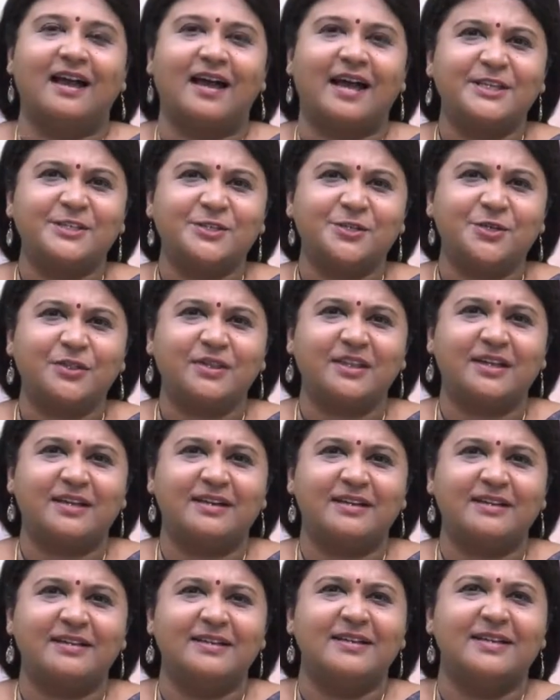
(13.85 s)

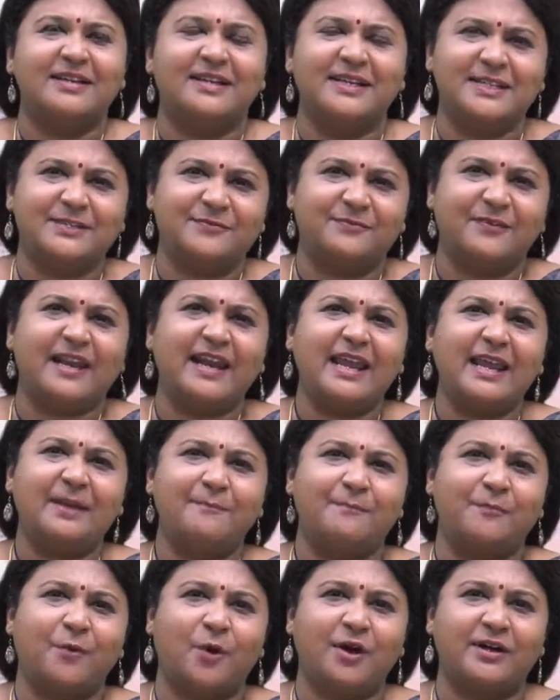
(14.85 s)
Achyutha is very
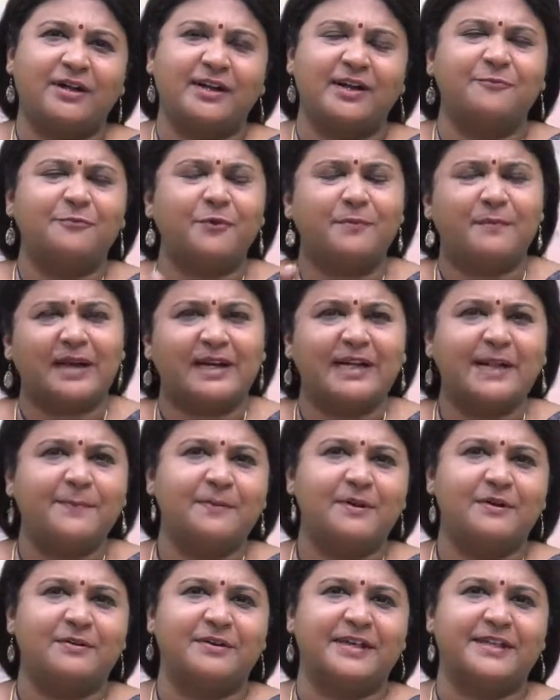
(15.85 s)
important for
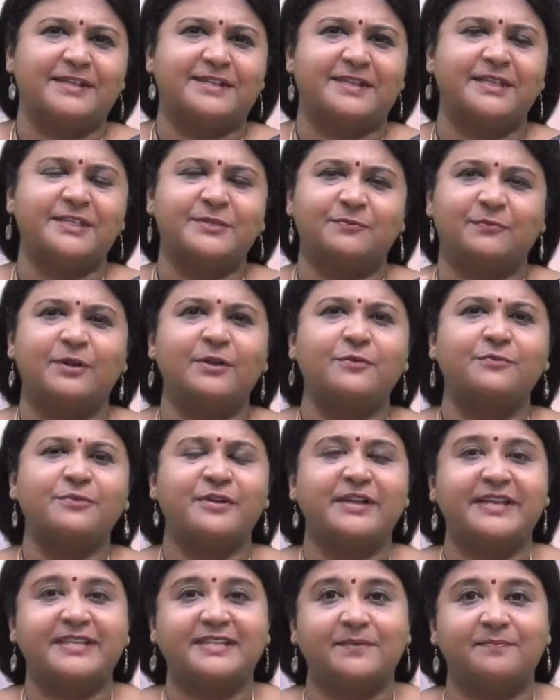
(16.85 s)
multiple reasons. One of
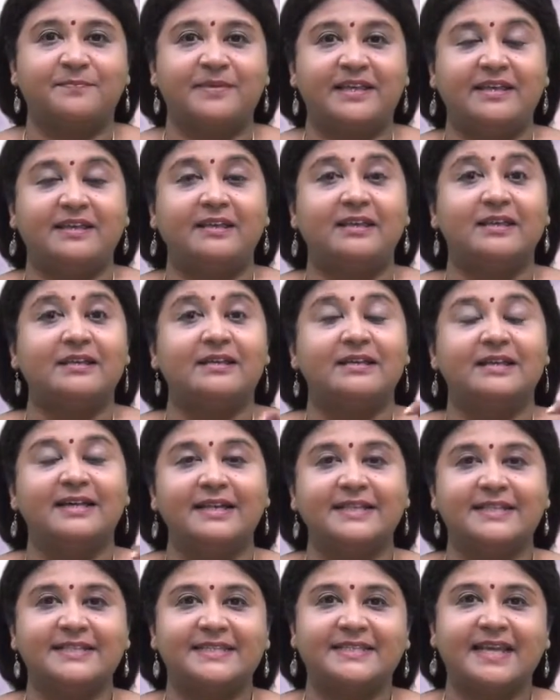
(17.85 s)
the reasons being,
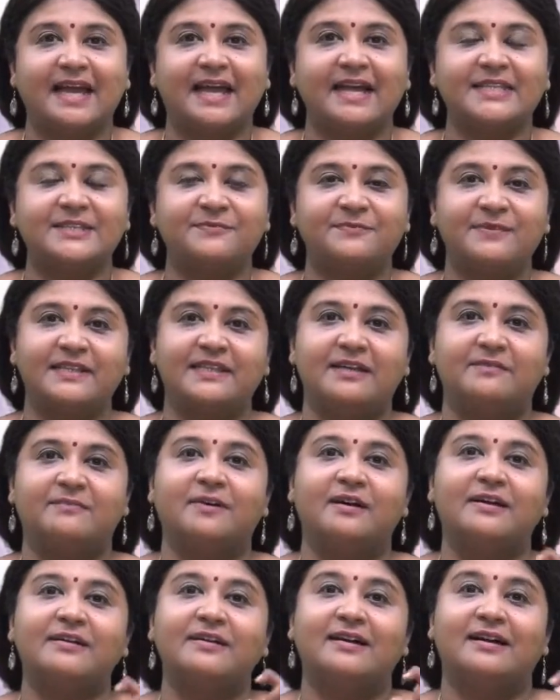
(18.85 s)
it starts with the
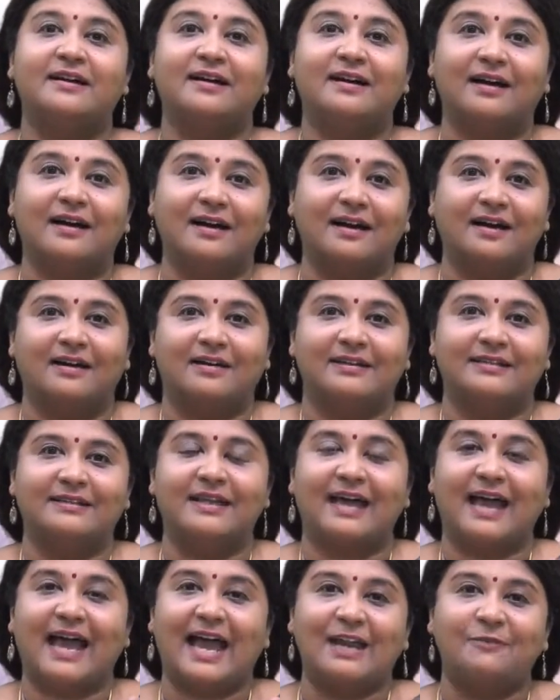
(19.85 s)
word A,
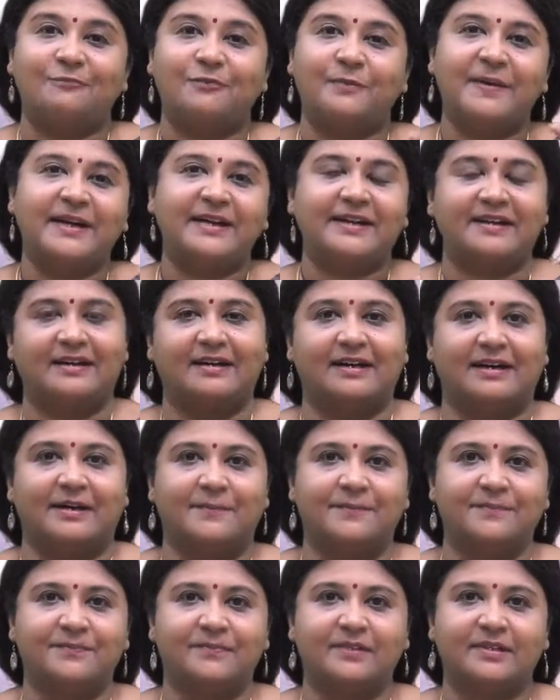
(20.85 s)
the alphabet A.
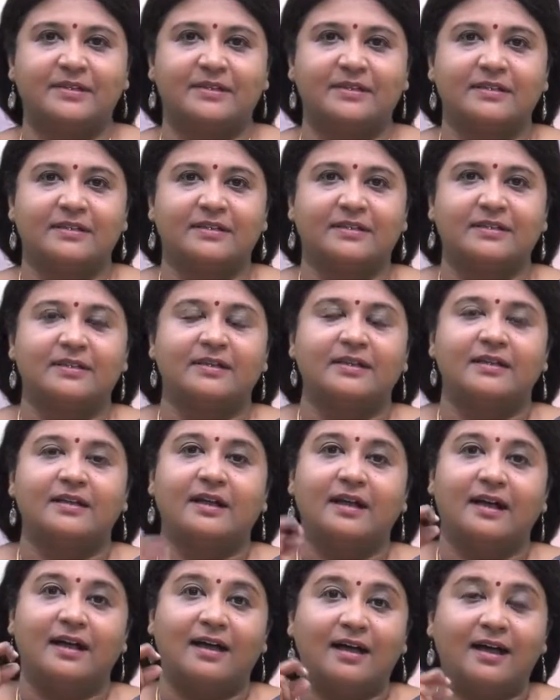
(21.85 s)

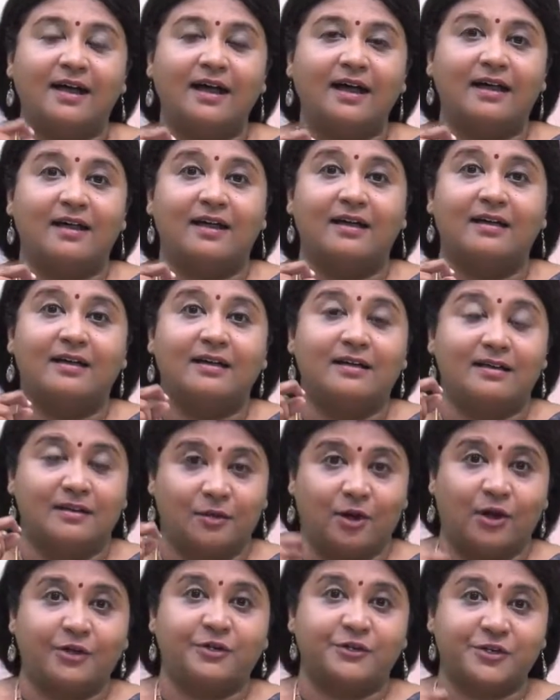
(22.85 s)
A,
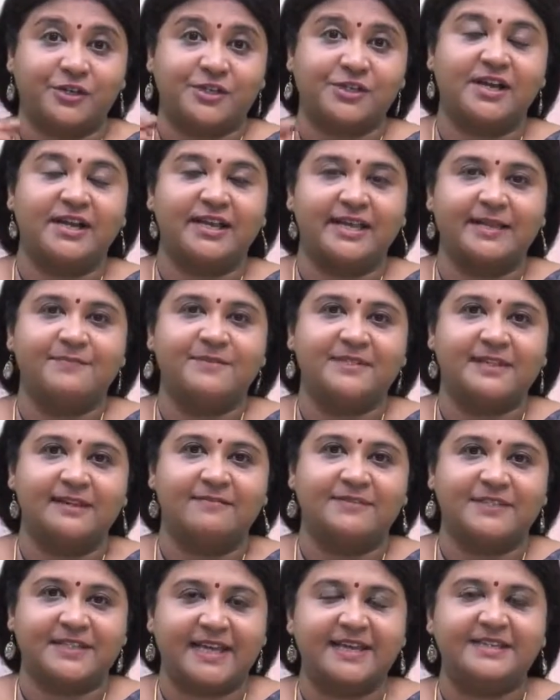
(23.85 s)
Lord Krishna
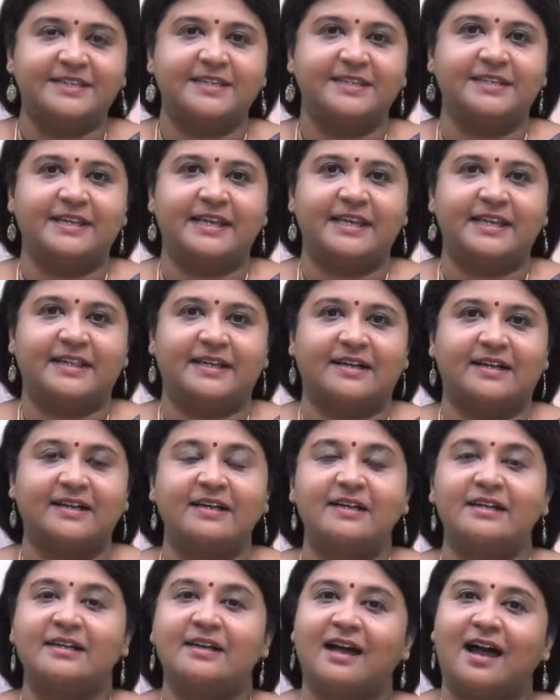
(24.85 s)
himself says in Gita,
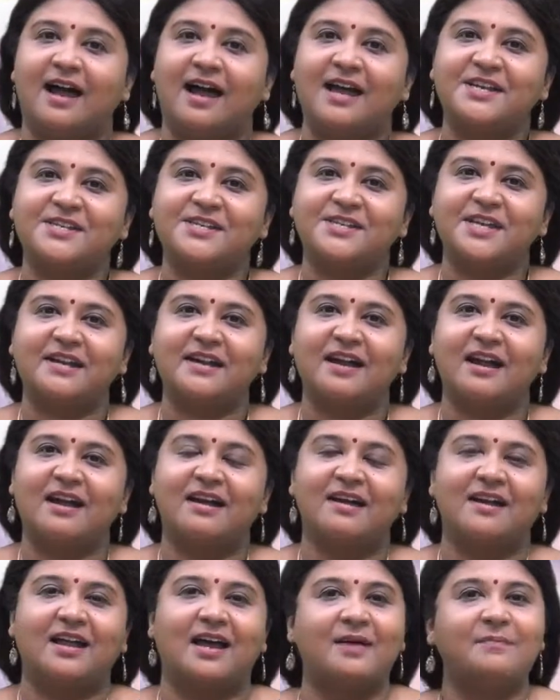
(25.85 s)

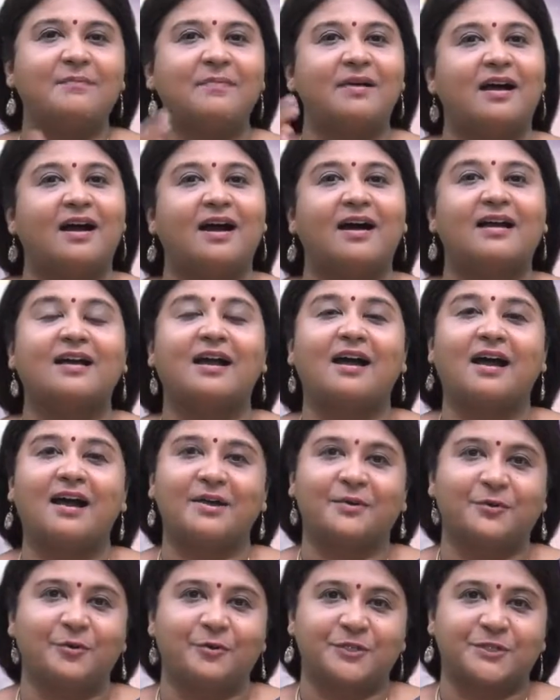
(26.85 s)
Aksharanam
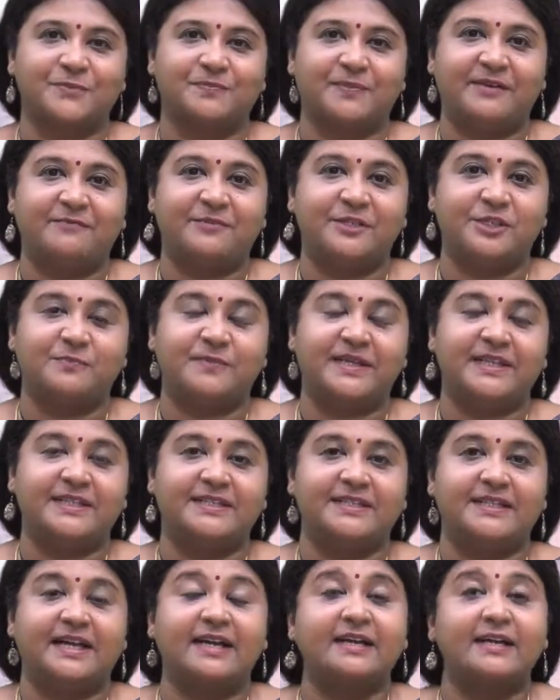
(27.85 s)
Akarosmi, which
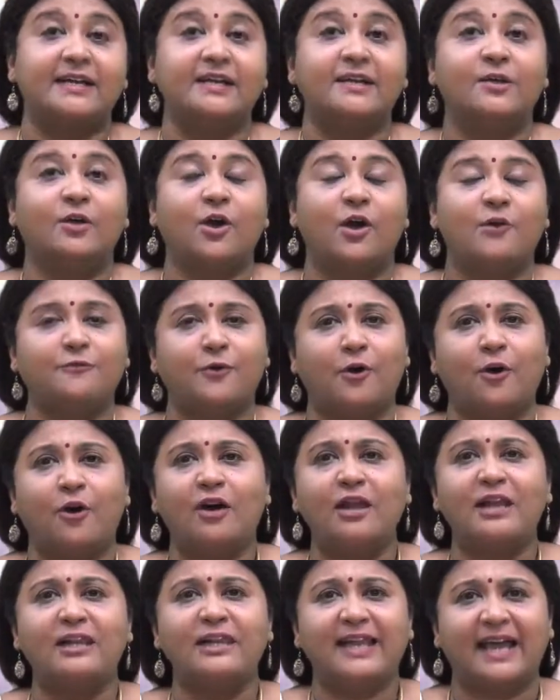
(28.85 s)
means that of
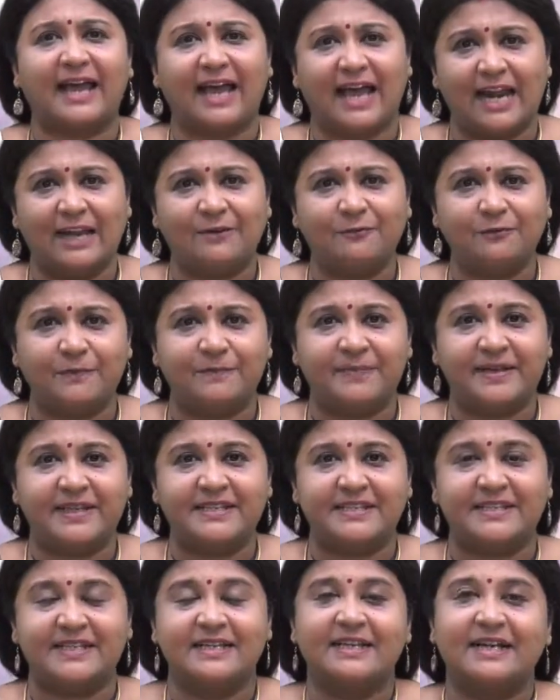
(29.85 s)
all the
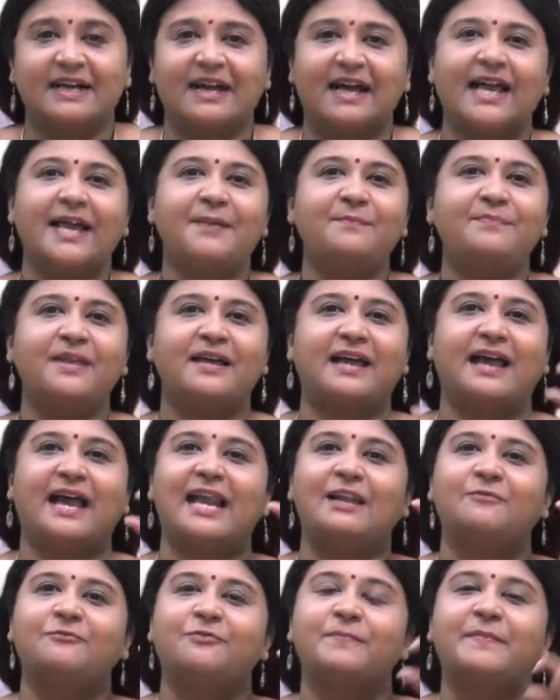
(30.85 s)
alphabets, I am the
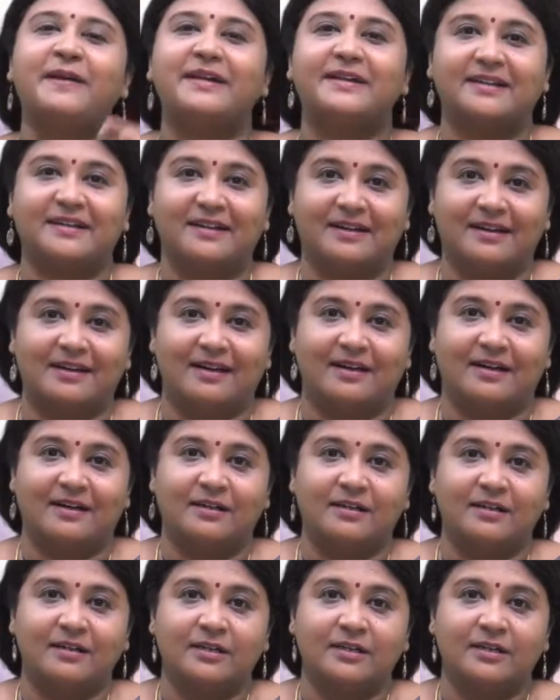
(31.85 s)
alphabet A.